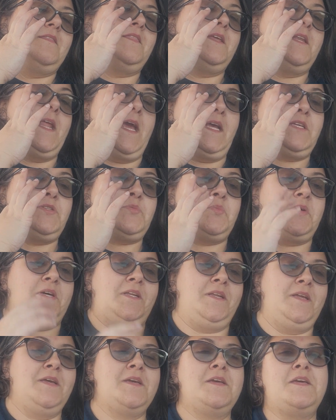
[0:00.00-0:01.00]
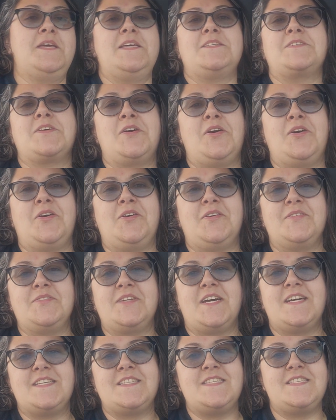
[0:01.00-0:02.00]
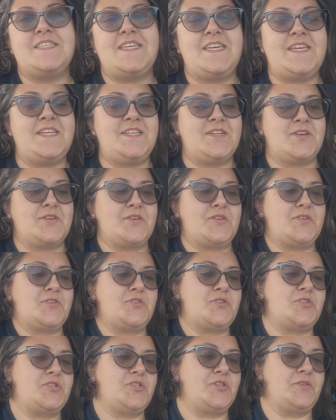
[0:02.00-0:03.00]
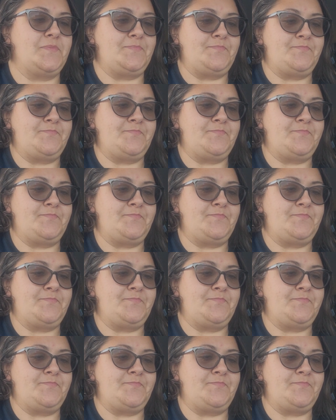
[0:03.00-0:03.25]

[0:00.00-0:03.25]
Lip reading: The next one is called a Sea Dirge.